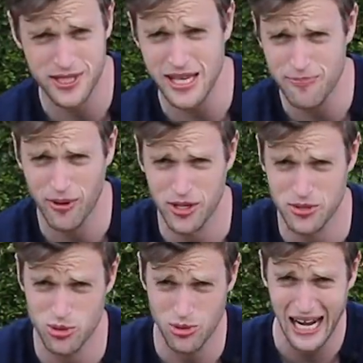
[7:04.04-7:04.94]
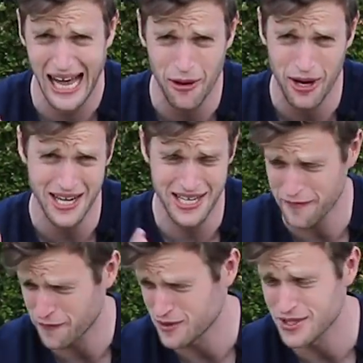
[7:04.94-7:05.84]
seat post, which will allow a
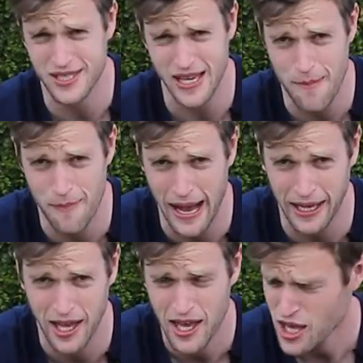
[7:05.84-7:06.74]
different setback.